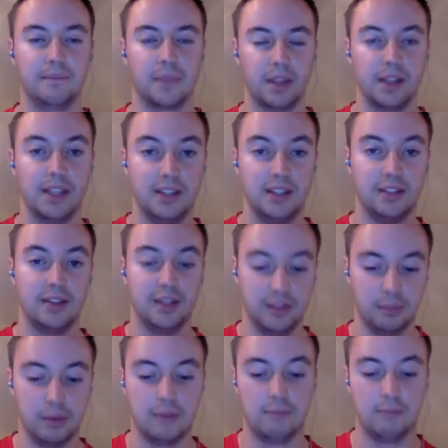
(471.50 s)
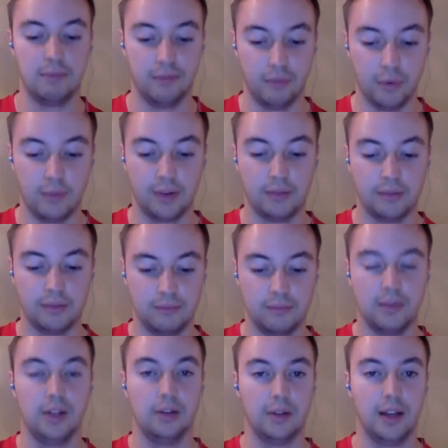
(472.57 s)
he's been performing,
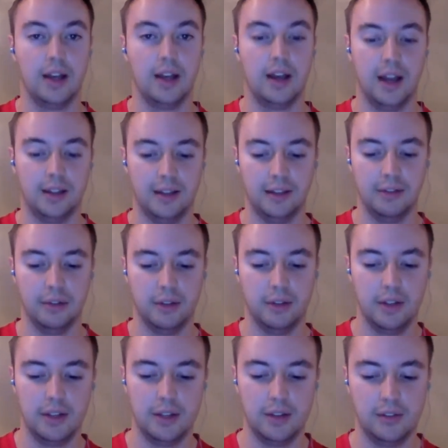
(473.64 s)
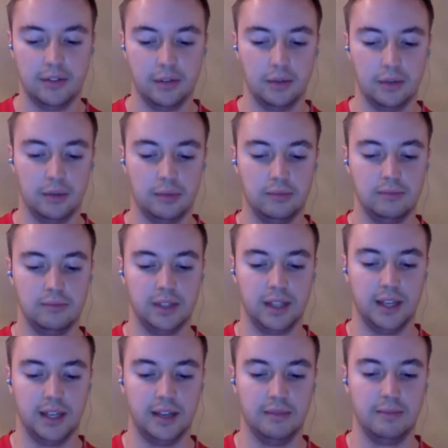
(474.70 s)
you know, at a high level. So
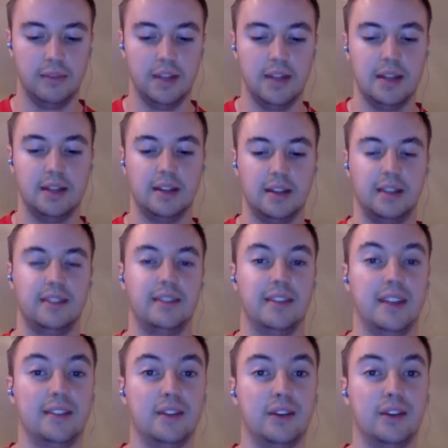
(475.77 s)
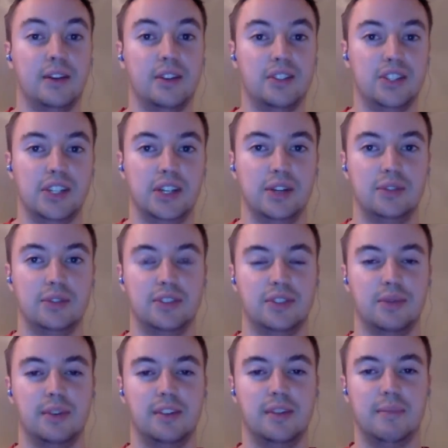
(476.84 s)
again, that's all on Gio.
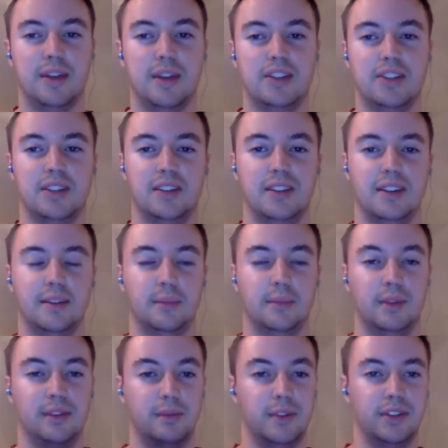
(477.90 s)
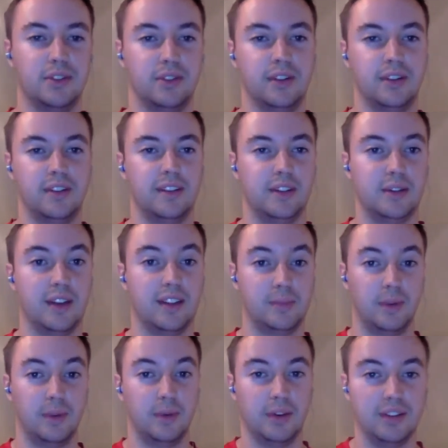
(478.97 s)
Just wanted to mention with some injuries that you guys
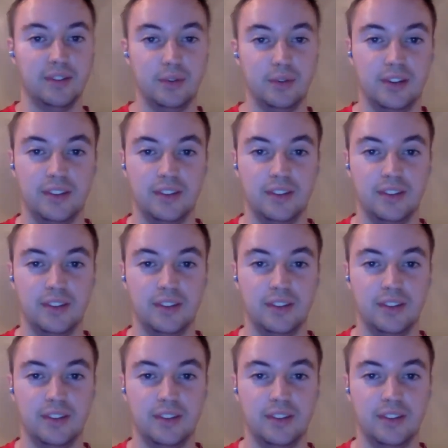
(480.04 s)
might want to tune into